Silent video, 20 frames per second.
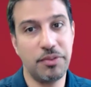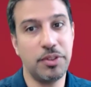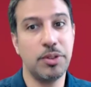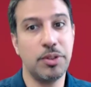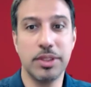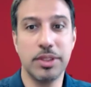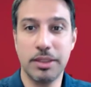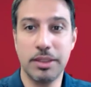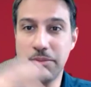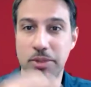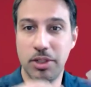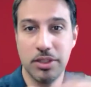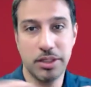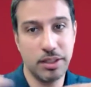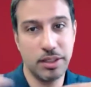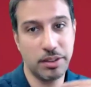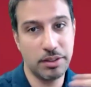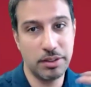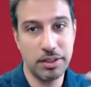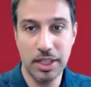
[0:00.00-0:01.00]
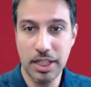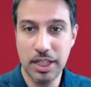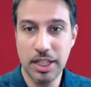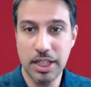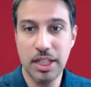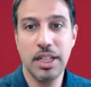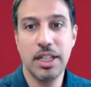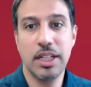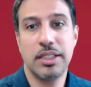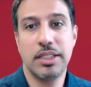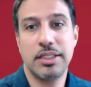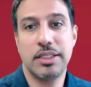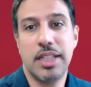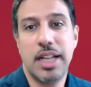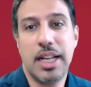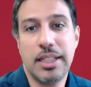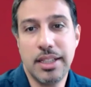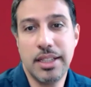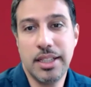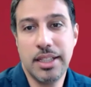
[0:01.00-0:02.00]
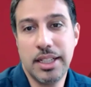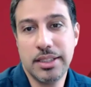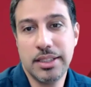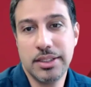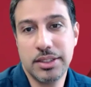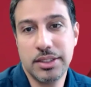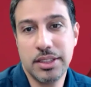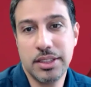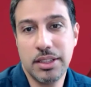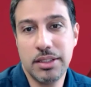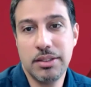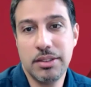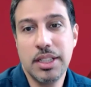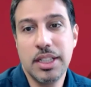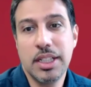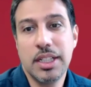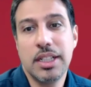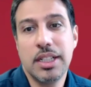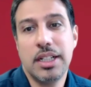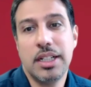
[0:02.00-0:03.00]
fusing multi satellites. So